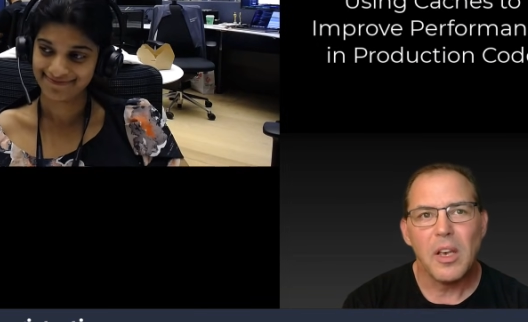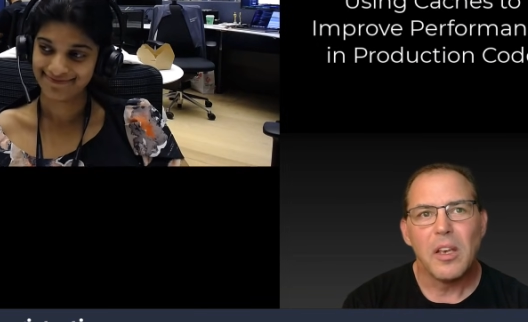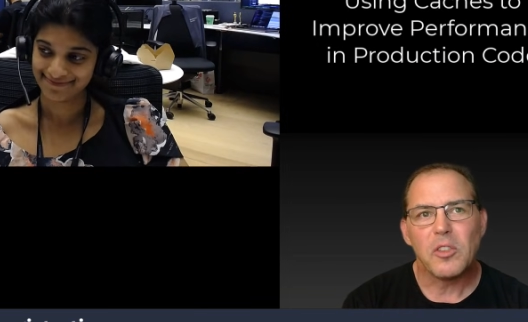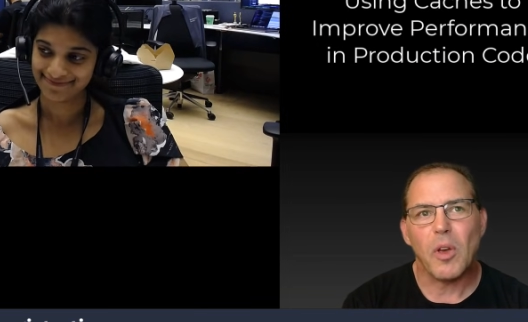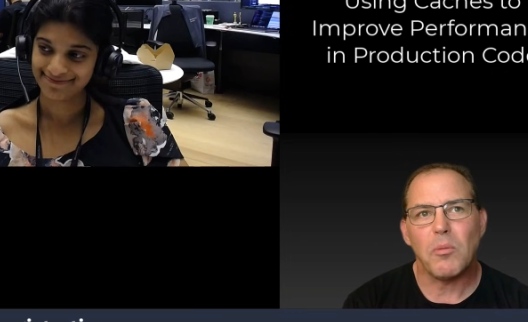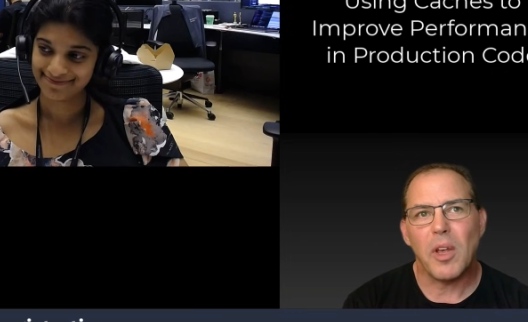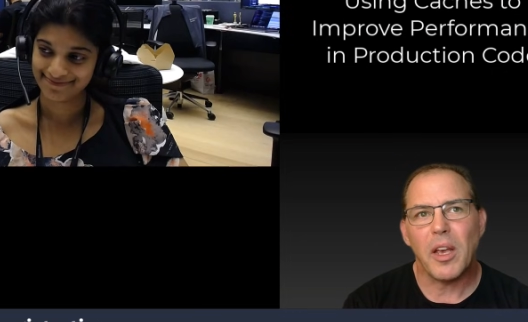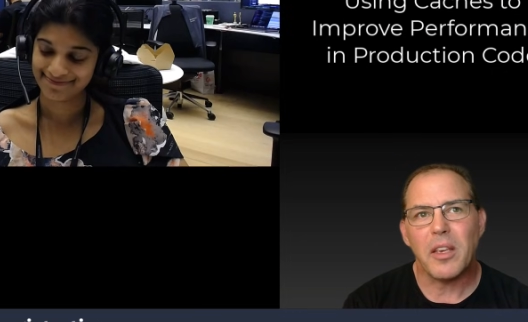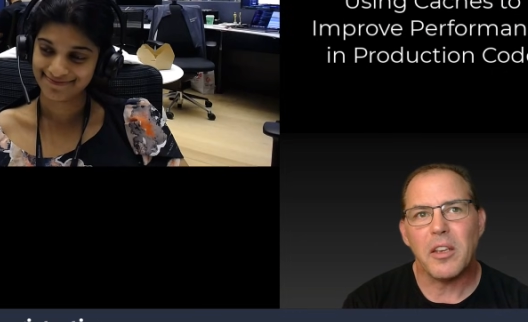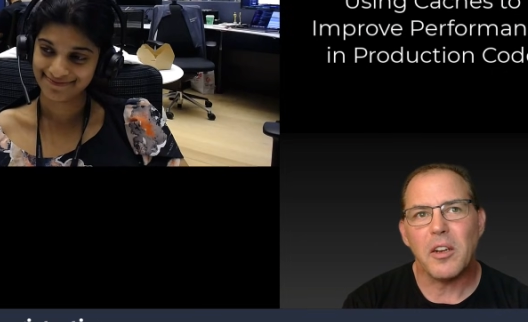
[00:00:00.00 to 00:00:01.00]
Speaker 1: So I'm
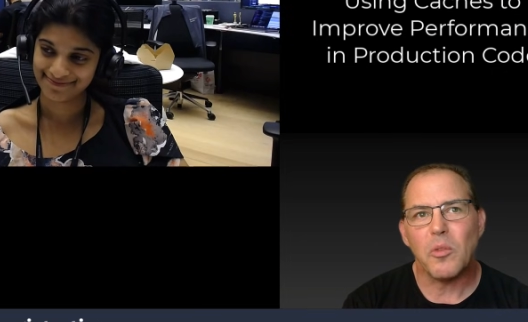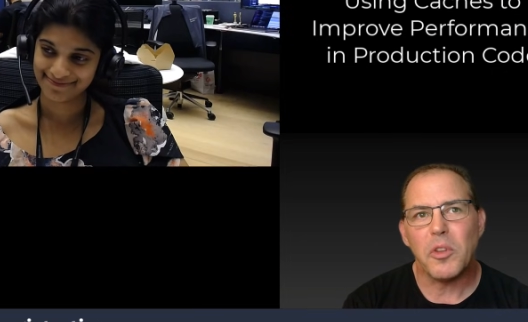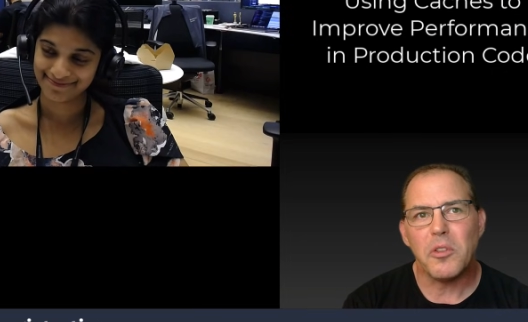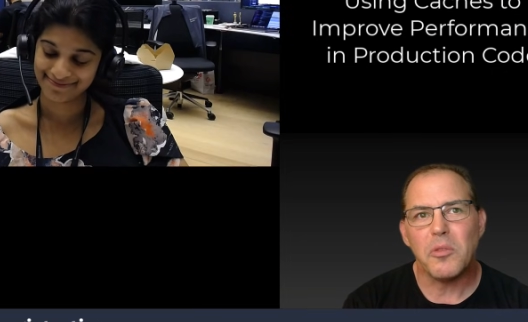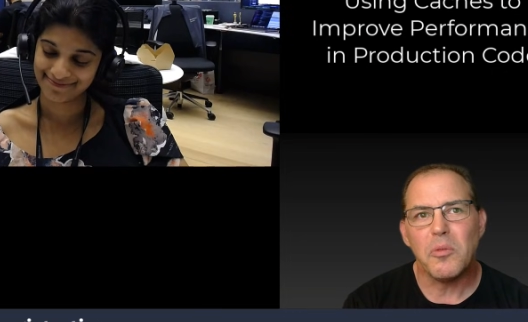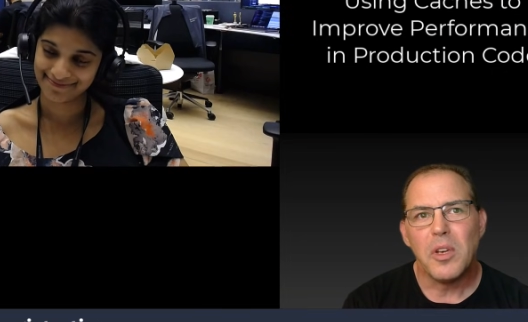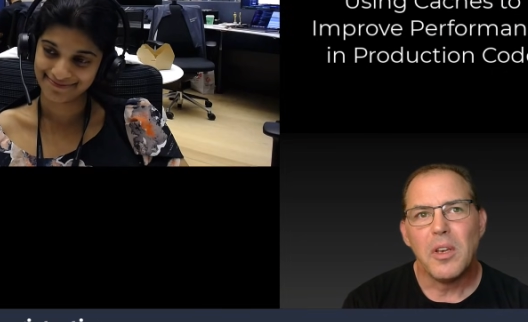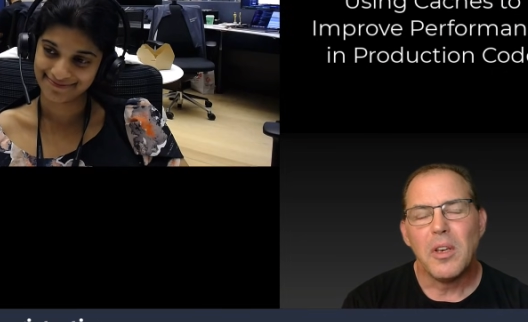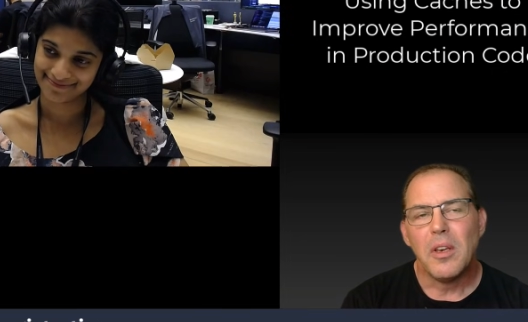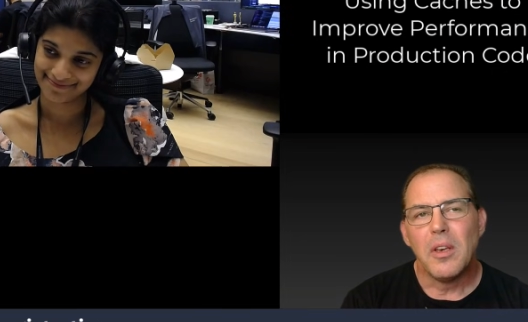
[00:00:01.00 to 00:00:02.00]
like, you know, when you
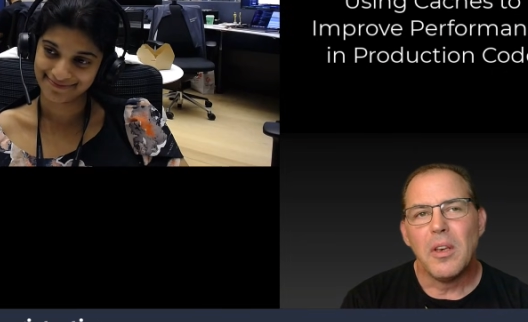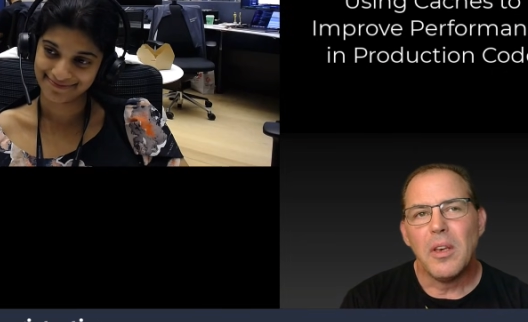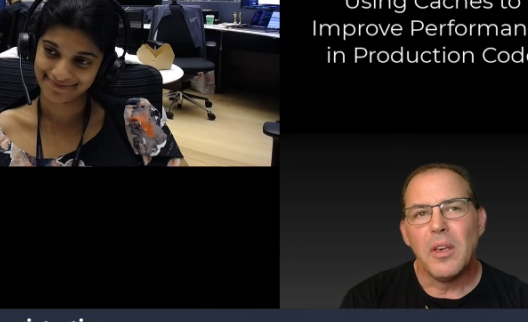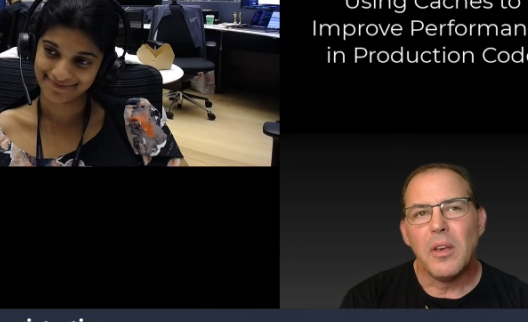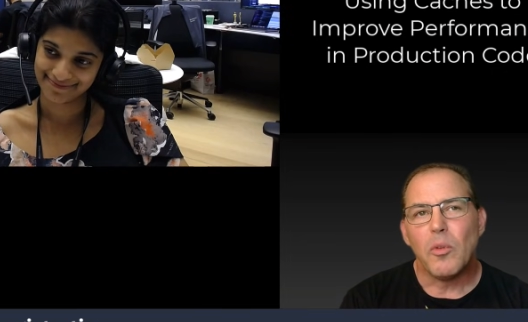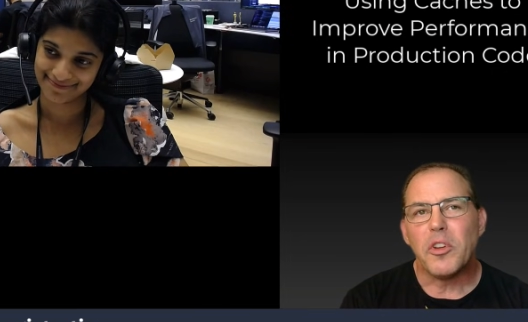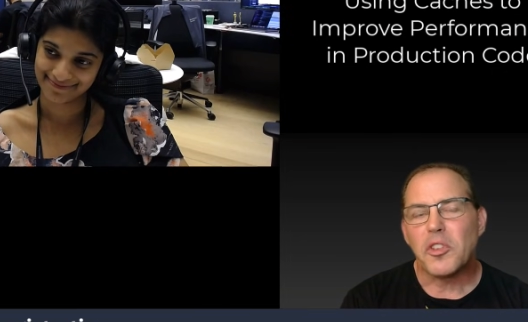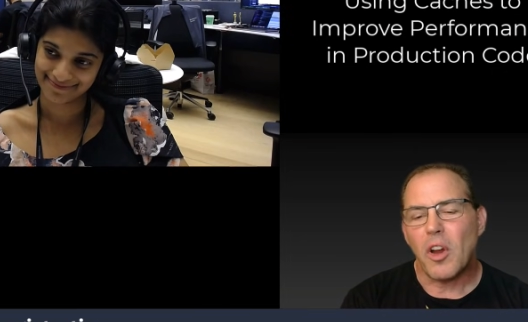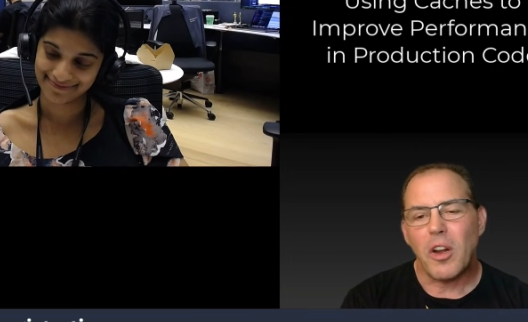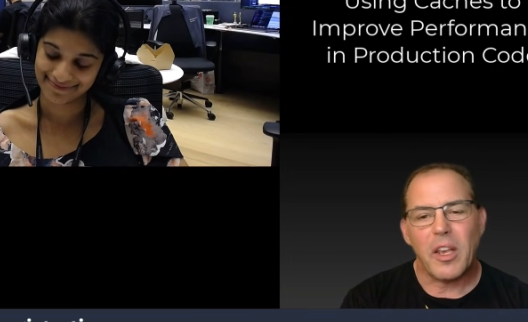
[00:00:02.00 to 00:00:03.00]
when you're
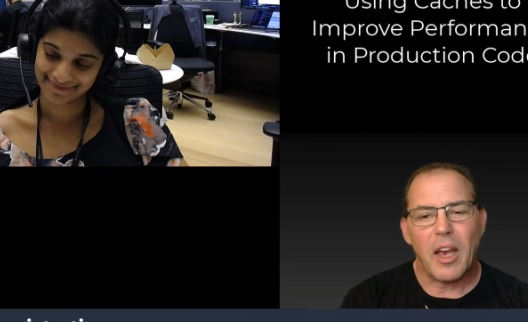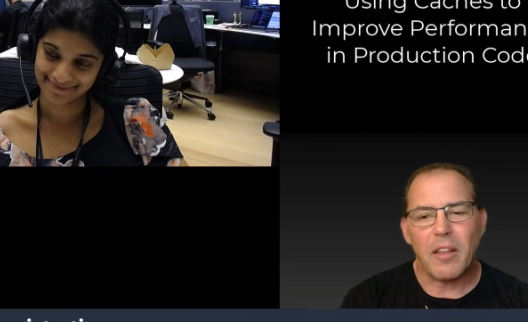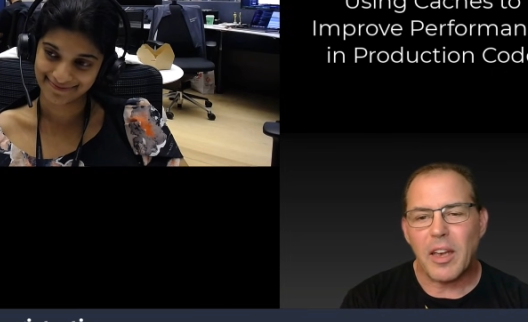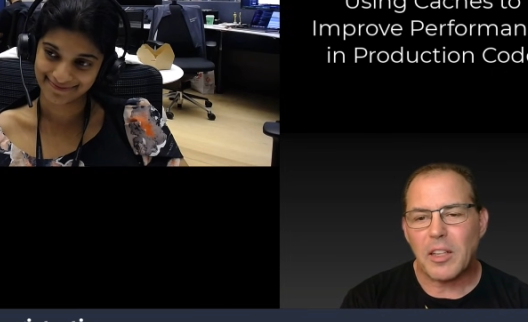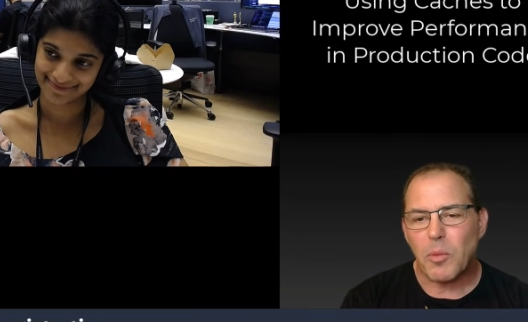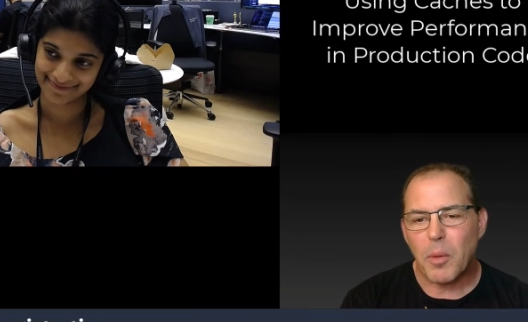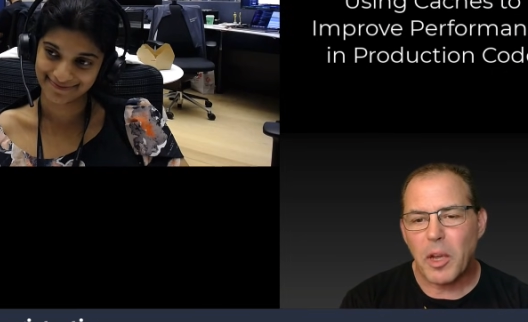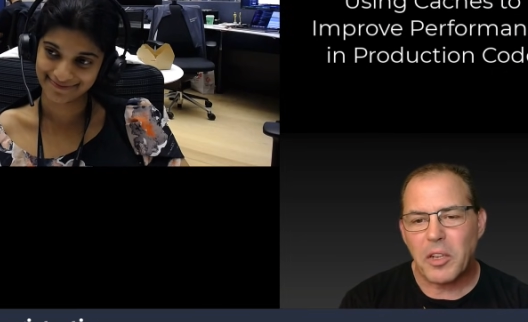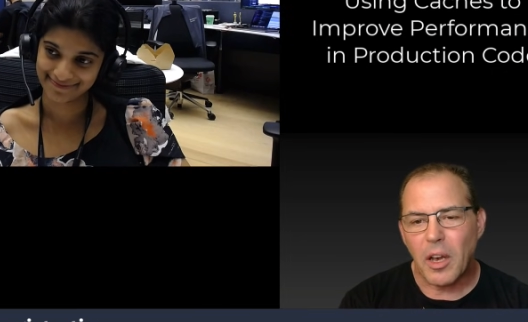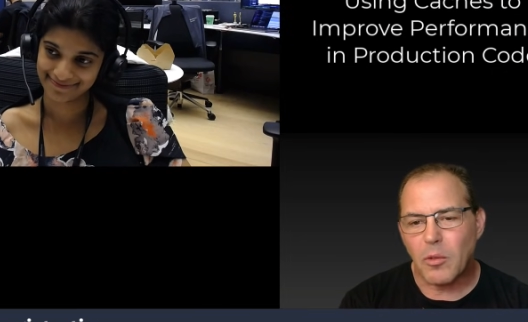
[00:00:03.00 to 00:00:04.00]
starting out, that's why my
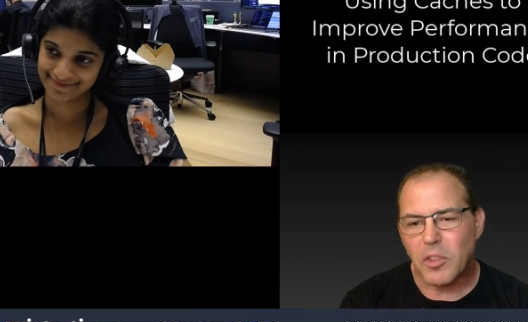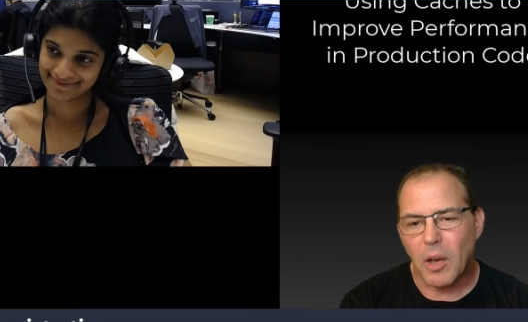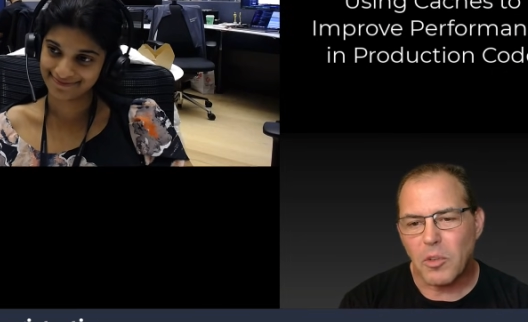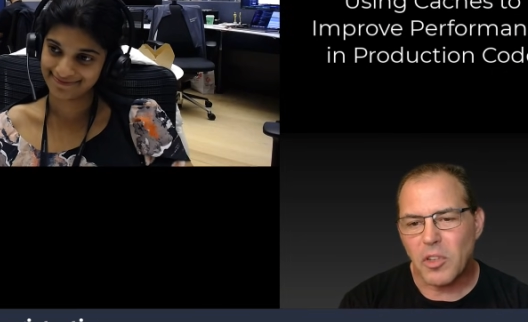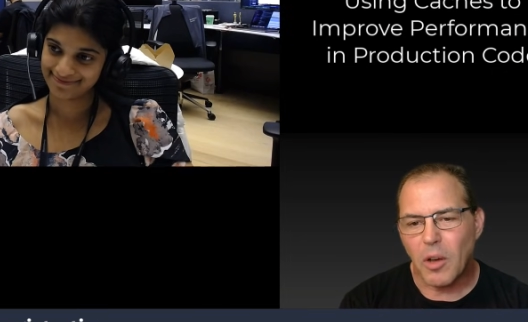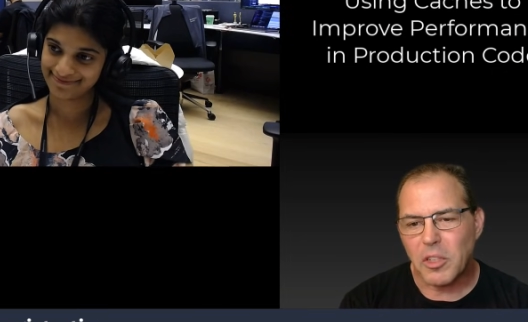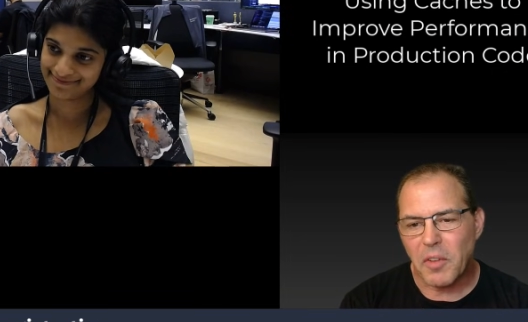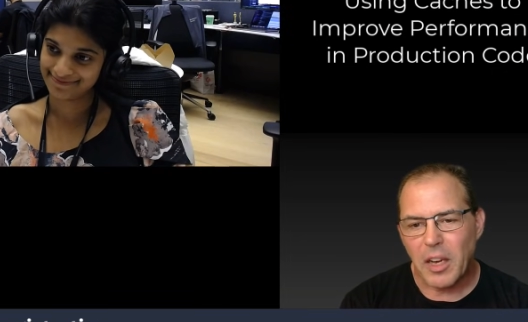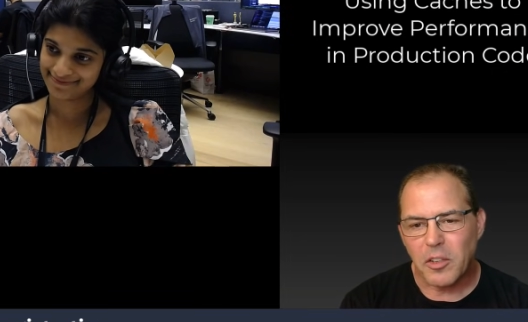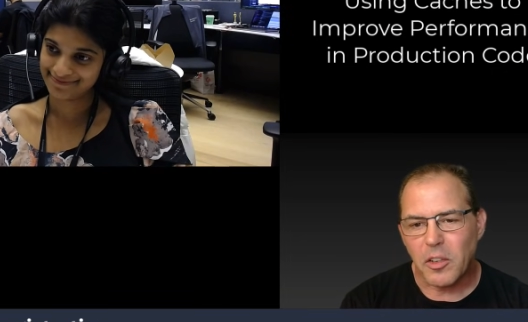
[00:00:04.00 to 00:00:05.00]
talk was almost always
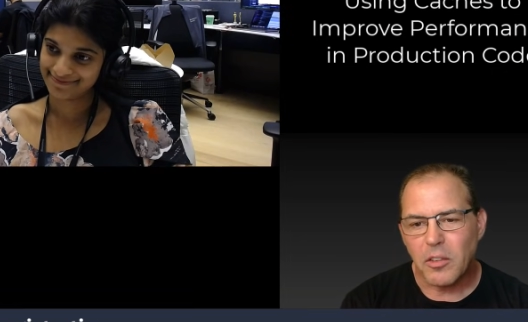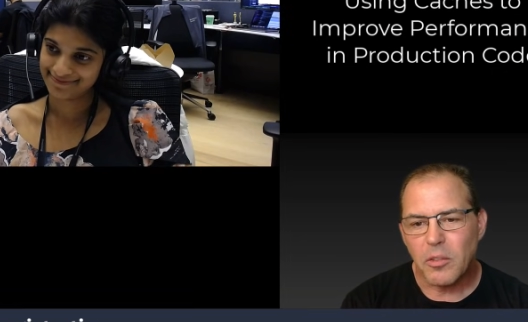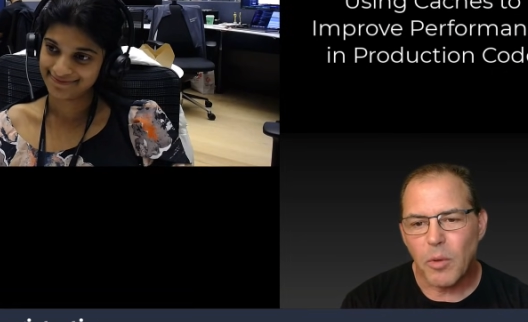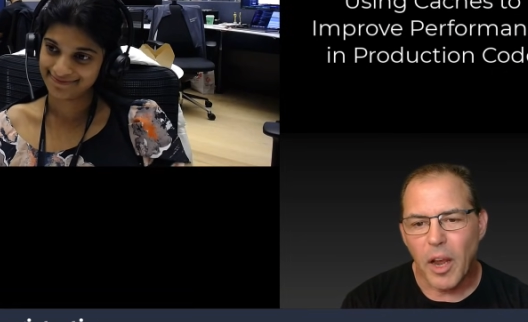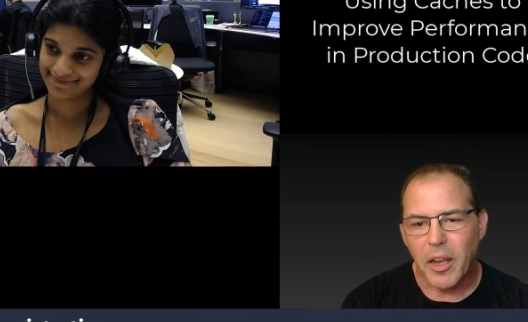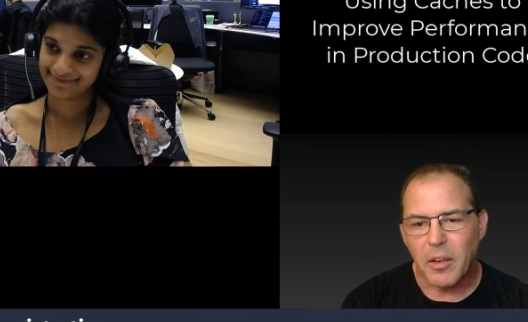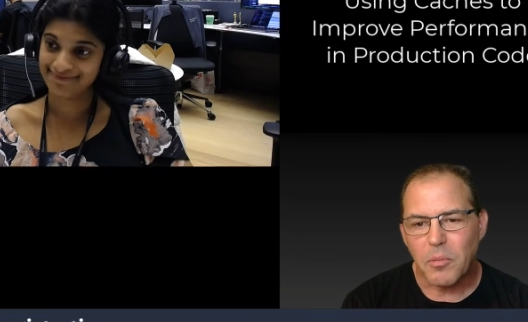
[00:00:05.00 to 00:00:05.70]
vector, right?